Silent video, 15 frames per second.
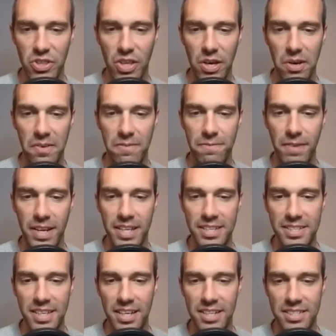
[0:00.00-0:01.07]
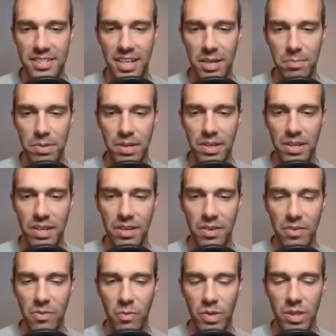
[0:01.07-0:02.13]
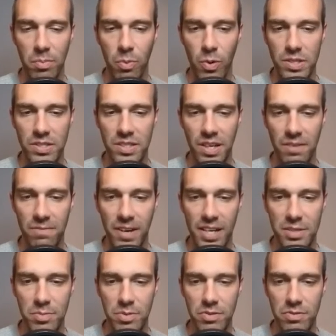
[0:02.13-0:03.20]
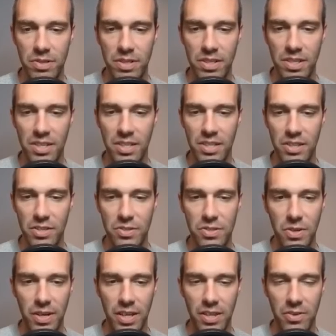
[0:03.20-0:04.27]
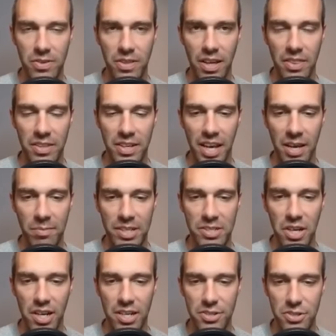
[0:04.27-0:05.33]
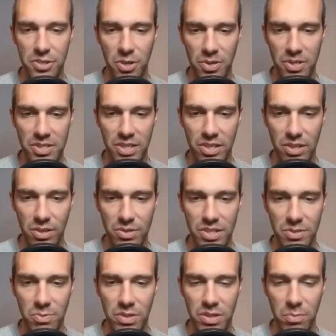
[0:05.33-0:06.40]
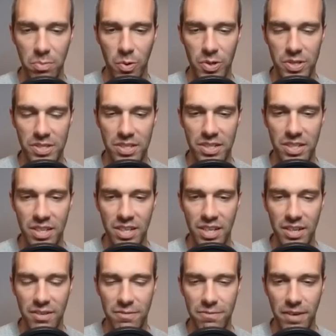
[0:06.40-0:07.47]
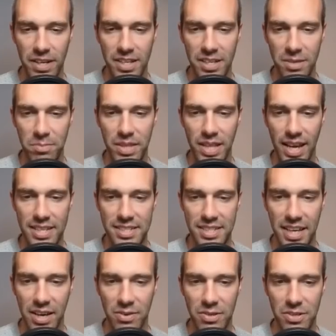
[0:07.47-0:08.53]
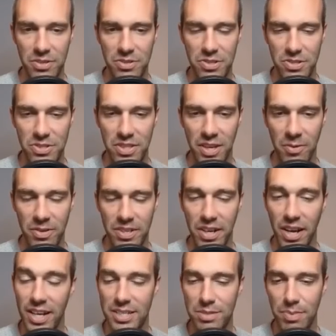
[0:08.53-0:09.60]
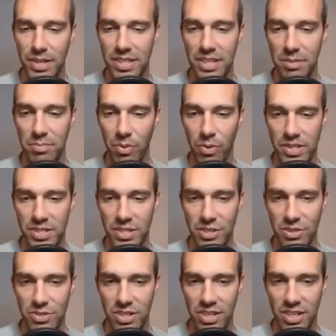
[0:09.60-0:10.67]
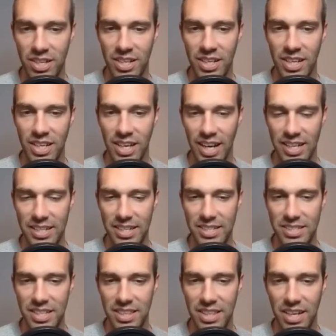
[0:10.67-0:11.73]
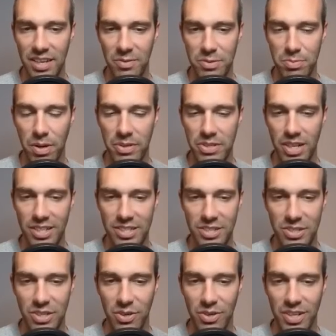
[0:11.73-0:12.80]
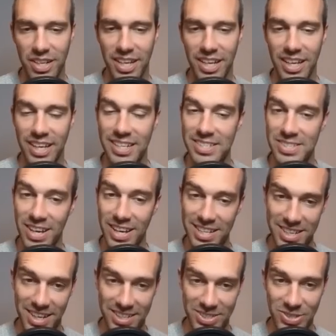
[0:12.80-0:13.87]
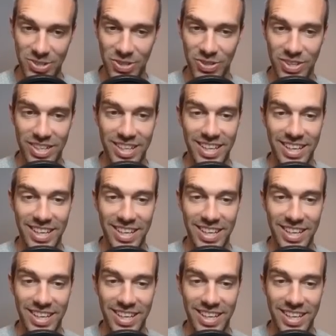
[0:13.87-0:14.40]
Fighting Psychic type with the Poison type fast move, there's none other in the game. Like Toxicroak is the closest with the Poison fighting, but that has a counter user. So they were not expecting a Poison user. I guess they thought it was probably a Toxicroak. It is not a Toxicroak.